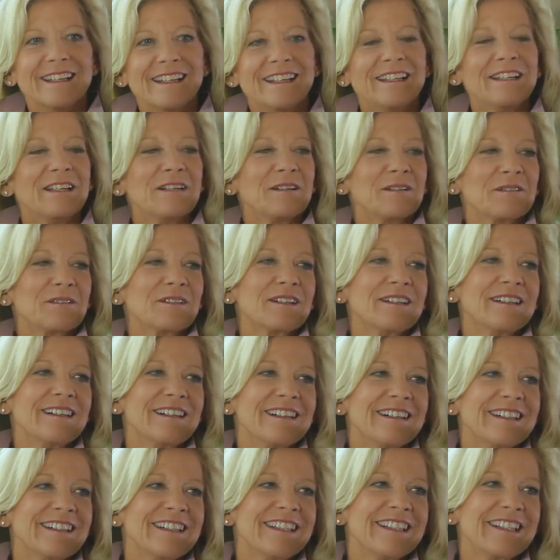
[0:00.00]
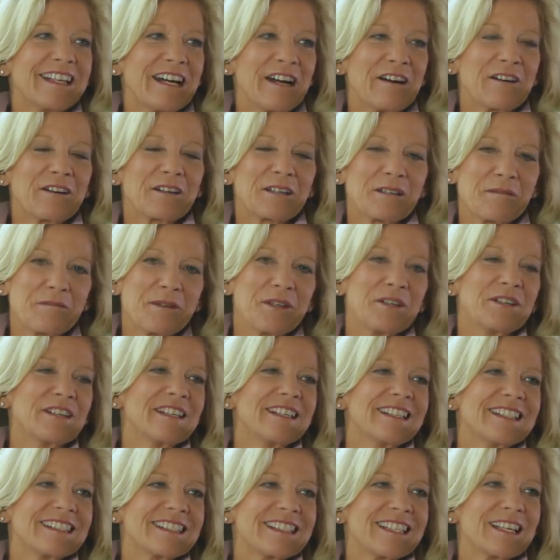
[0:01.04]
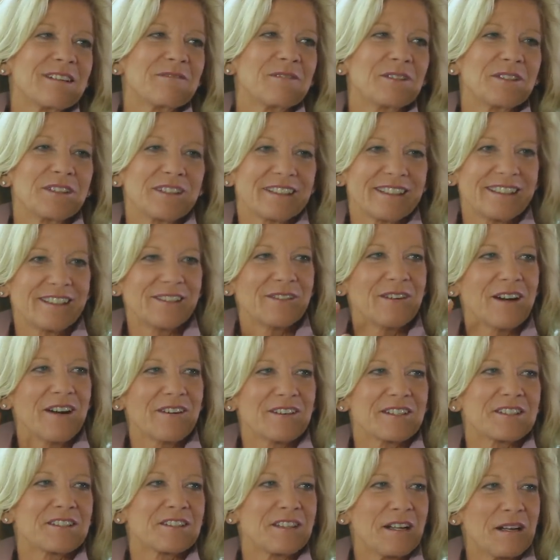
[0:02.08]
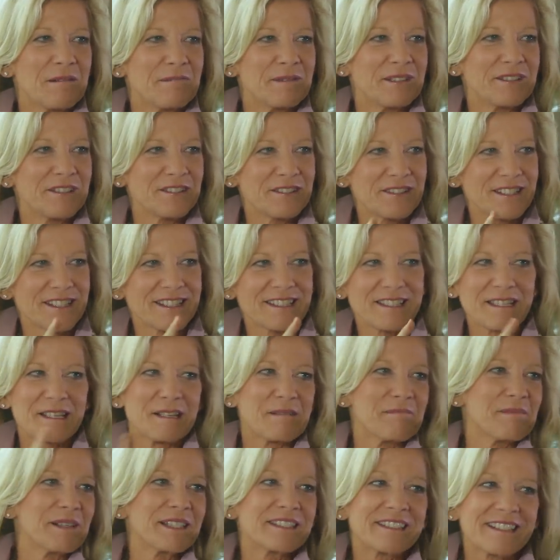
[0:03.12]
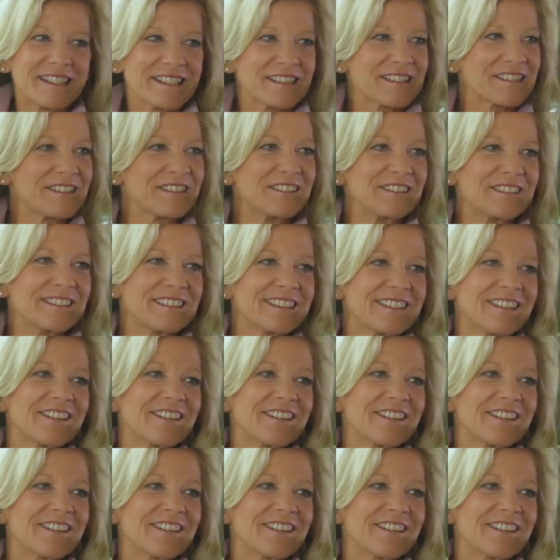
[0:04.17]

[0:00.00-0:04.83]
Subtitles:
in our community said, well, you are a shaman, you're just in a business suit.